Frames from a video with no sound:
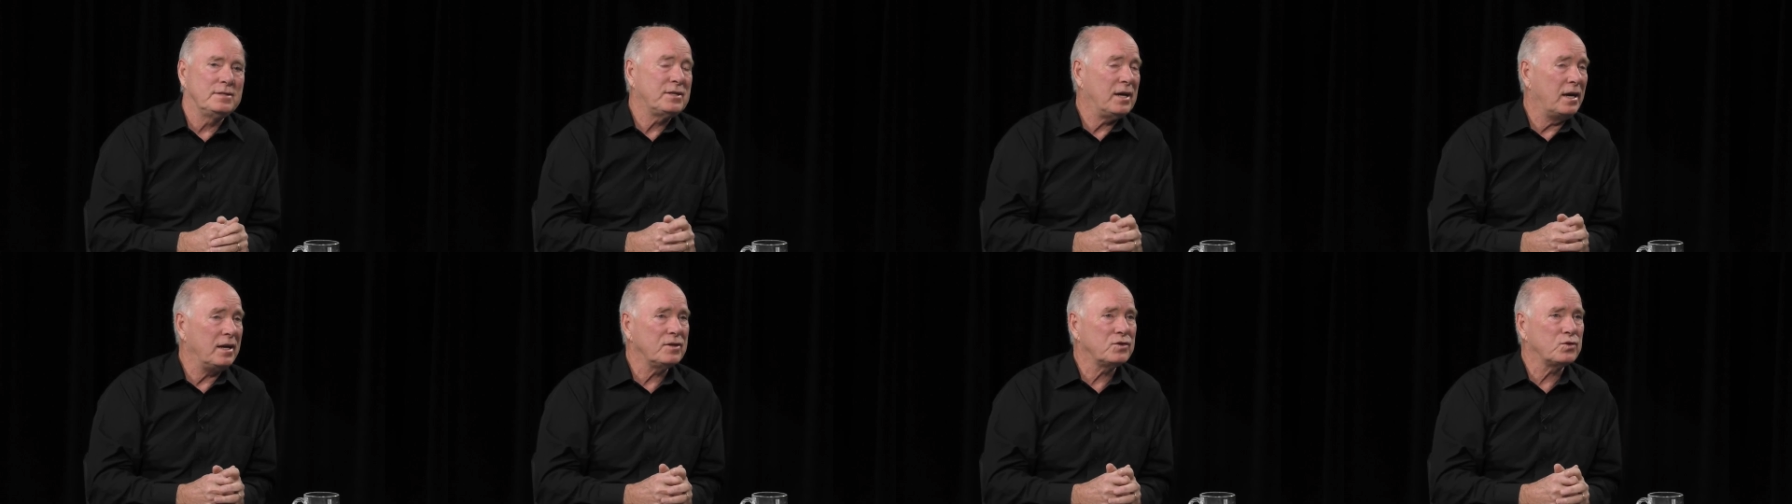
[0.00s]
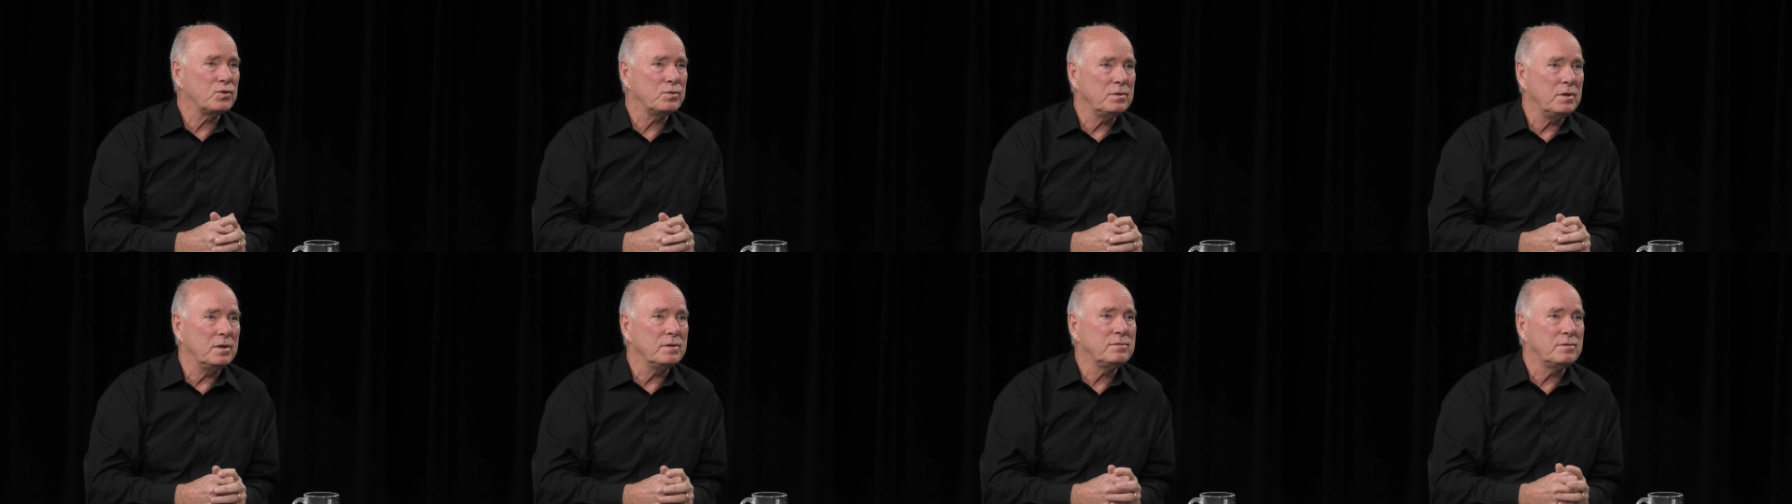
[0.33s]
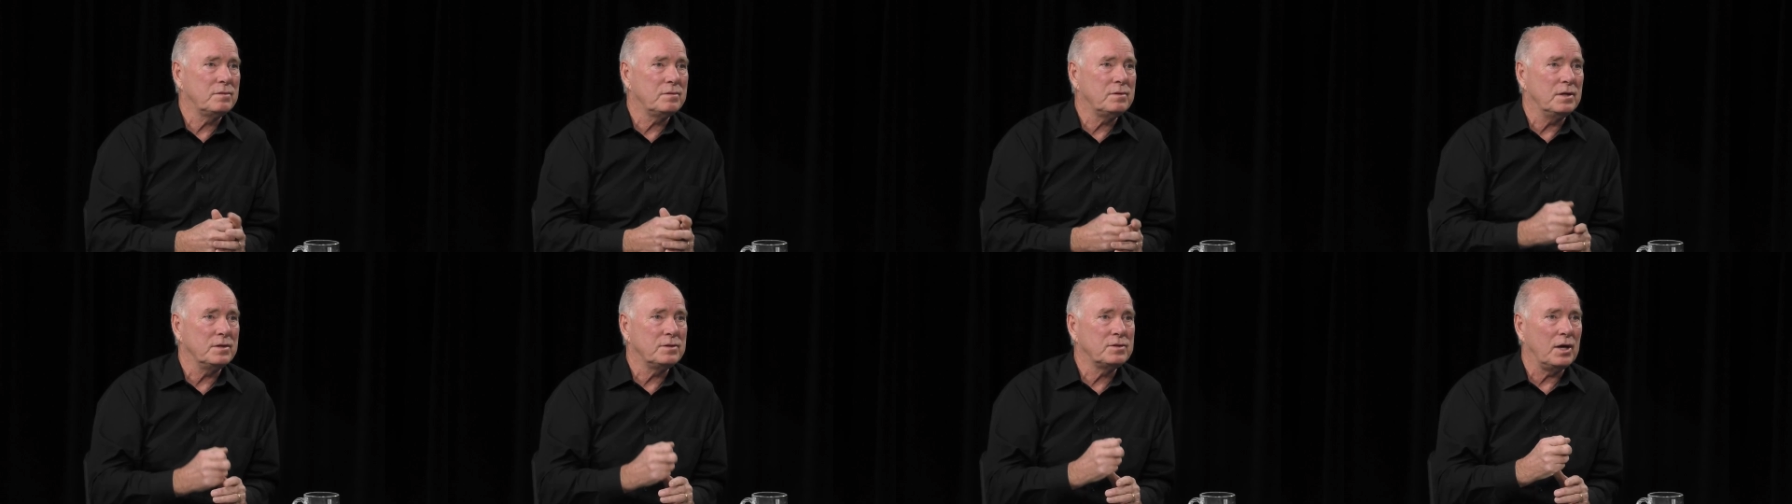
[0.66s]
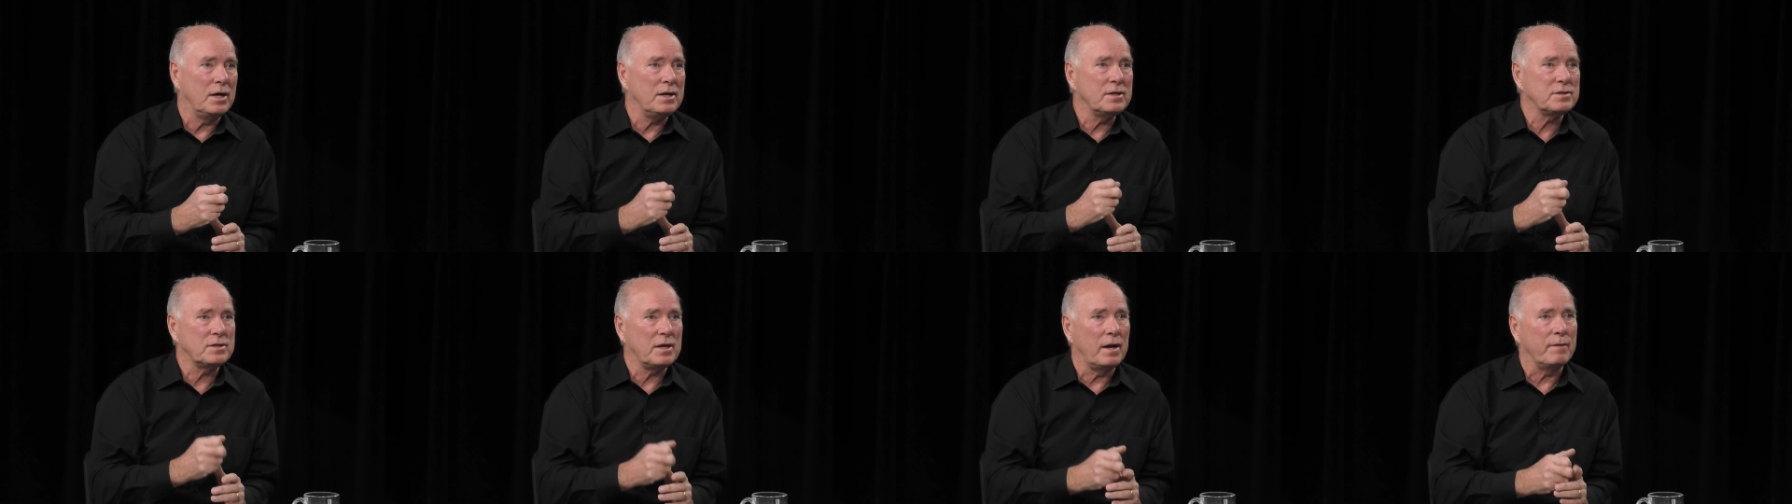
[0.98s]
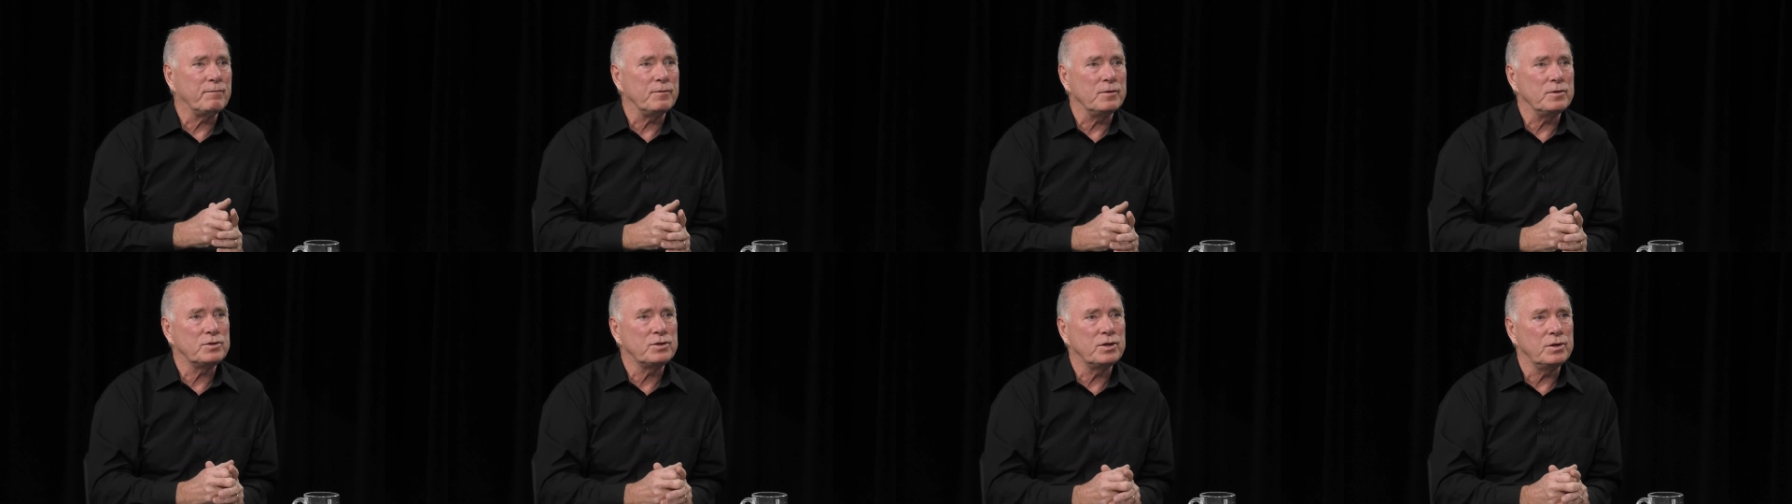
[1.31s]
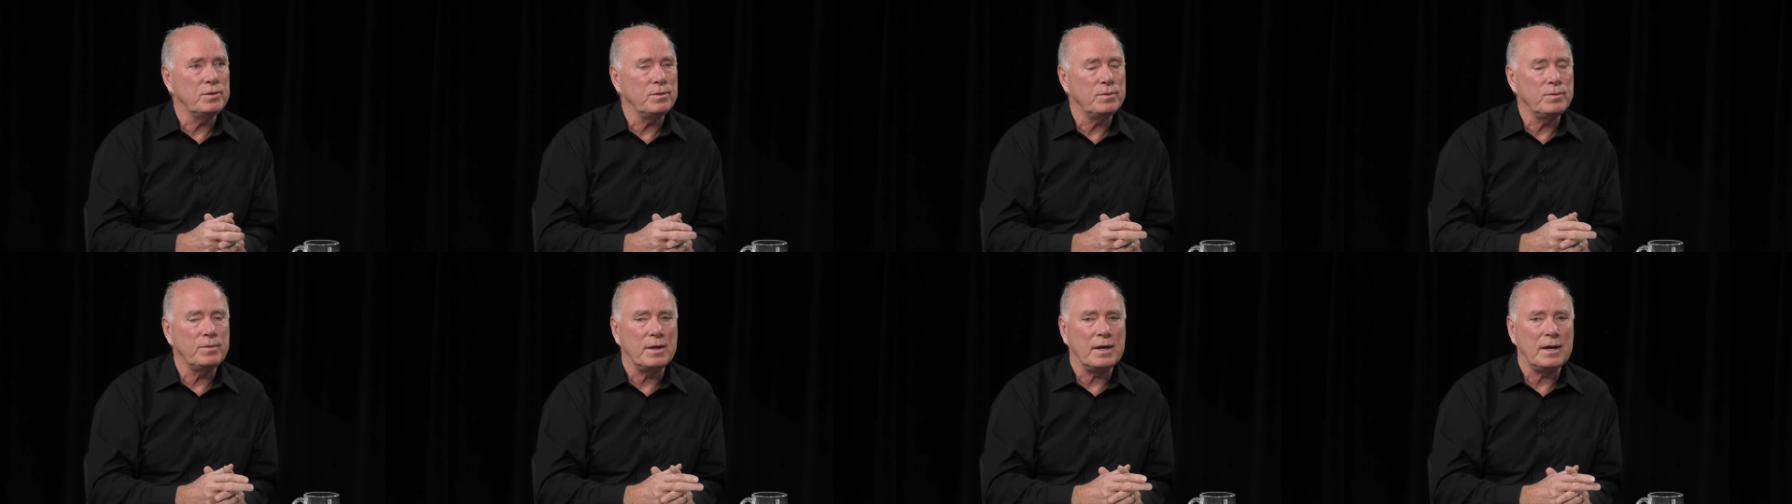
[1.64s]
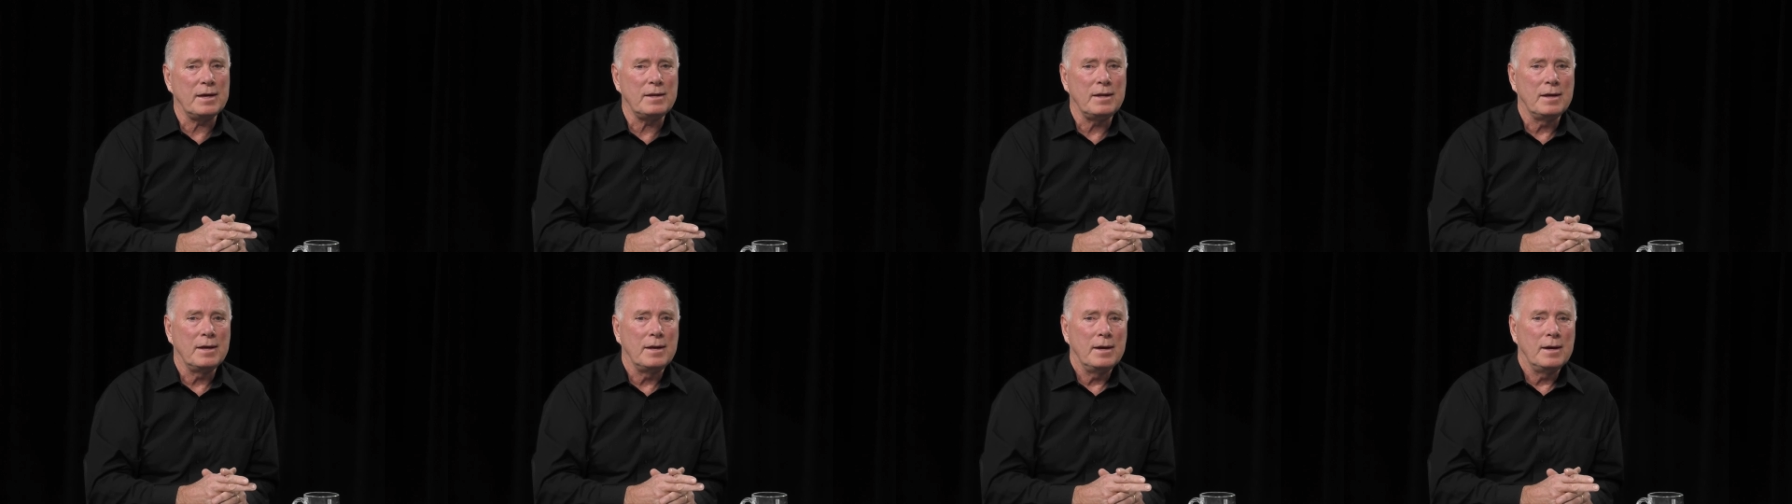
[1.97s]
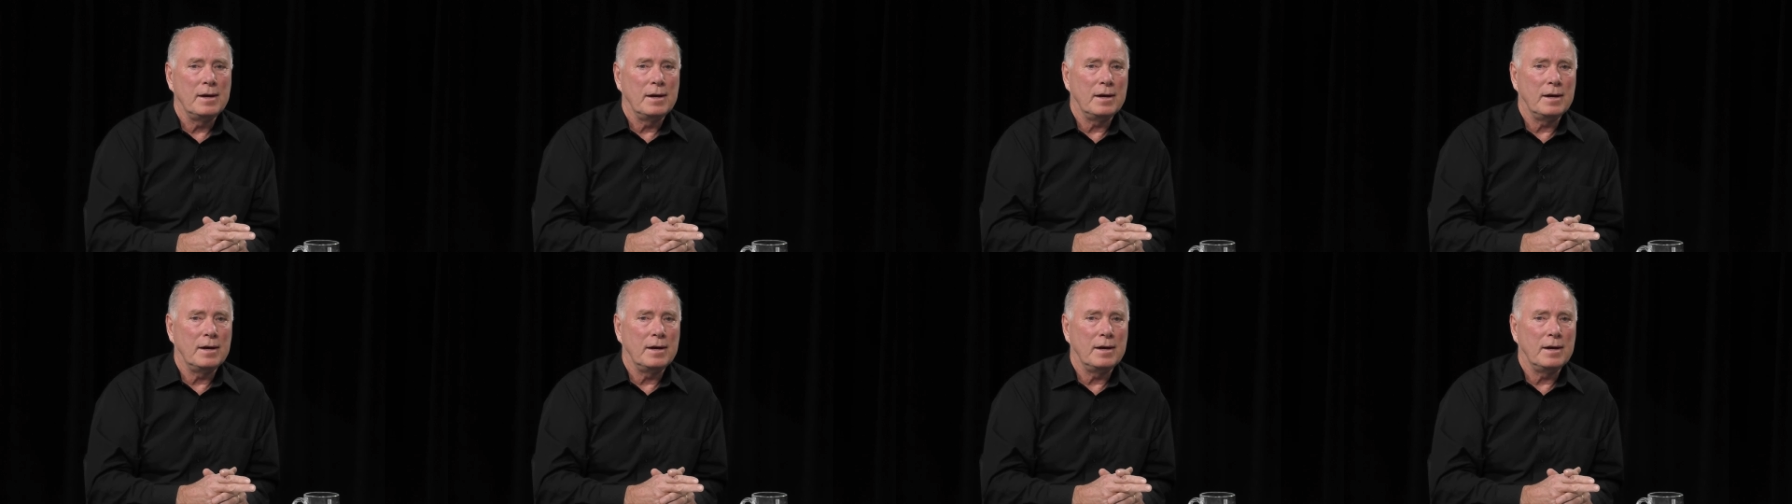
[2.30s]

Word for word: takes, it, it takes effort to do that.